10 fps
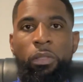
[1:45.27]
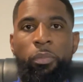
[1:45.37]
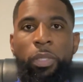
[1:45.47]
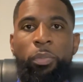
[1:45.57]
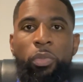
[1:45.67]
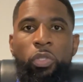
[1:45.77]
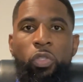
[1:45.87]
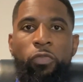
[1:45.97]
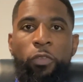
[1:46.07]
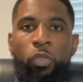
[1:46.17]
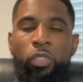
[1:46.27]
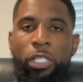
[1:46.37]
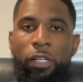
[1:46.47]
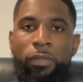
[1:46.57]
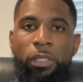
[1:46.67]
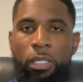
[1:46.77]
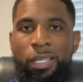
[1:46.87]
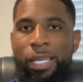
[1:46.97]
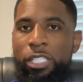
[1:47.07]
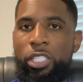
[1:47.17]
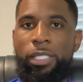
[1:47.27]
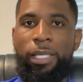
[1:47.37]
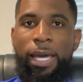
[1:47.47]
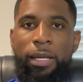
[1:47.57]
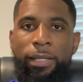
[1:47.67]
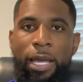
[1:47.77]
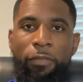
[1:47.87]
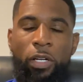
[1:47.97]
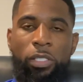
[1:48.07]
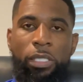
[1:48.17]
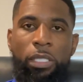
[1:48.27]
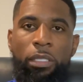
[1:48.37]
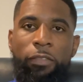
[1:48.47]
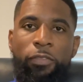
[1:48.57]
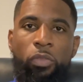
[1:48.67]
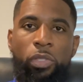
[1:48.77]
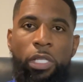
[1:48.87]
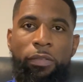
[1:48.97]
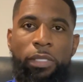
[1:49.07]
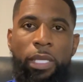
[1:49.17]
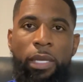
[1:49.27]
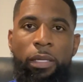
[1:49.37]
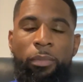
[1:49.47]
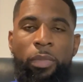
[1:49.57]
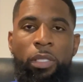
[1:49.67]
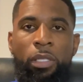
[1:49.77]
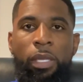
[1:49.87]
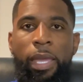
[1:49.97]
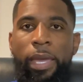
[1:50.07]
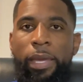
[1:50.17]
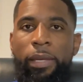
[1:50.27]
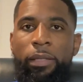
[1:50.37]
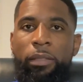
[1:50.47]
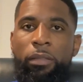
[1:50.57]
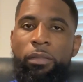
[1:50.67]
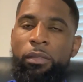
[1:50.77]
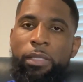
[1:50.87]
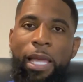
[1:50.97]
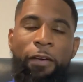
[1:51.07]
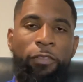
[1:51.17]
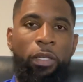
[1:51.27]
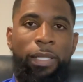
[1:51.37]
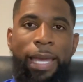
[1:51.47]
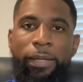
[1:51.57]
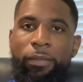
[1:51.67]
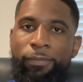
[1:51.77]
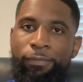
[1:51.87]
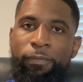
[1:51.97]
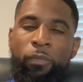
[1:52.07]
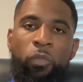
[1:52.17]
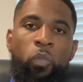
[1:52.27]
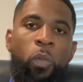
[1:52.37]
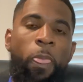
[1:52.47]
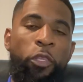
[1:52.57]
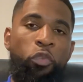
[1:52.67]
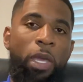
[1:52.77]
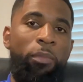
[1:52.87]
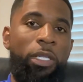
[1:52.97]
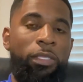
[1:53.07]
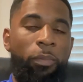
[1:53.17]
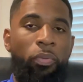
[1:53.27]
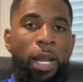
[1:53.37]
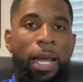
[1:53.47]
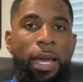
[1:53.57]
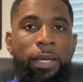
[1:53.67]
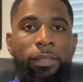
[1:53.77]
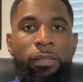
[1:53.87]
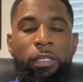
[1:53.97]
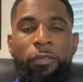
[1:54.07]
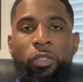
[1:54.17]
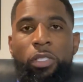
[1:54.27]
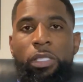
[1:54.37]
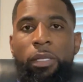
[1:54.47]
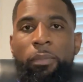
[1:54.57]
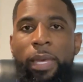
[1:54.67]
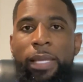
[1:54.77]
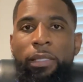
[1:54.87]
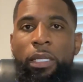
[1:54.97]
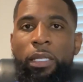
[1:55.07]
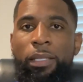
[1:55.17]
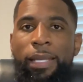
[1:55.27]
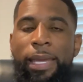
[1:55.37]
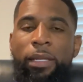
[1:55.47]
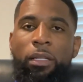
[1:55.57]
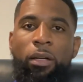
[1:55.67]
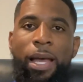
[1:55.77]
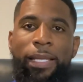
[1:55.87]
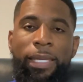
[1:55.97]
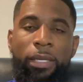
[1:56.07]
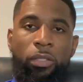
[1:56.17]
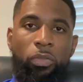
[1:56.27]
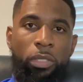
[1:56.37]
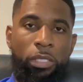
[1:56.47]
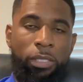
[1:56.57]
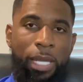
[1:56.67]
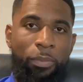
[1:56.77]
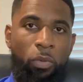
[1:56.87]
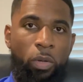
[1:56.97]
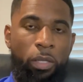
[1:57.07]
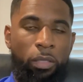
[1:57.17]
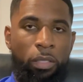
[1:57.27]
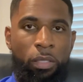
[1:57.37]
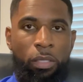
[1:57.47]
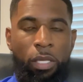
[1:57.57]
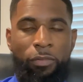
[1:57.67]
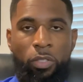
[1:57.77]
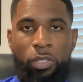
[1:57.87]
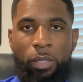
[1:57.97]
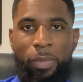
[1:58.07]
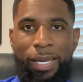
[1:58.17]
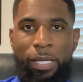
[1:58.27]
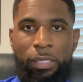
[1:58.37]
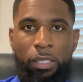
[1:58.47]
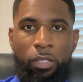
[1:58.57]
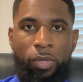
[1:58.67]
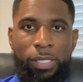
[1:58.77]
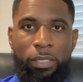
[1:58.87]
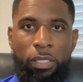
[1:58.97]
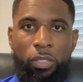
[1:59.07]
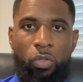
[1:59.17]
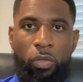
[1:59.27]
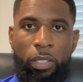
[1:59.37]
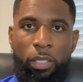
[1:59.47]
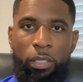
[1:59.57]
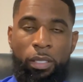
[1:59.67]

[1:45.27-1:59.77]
people do food service. It's just a lot of diversity in the food service game. And I feel like you may be surprised if you're sitting back thinking like, oh, I can't do this type of work. If you're somebody that's interested in doing it.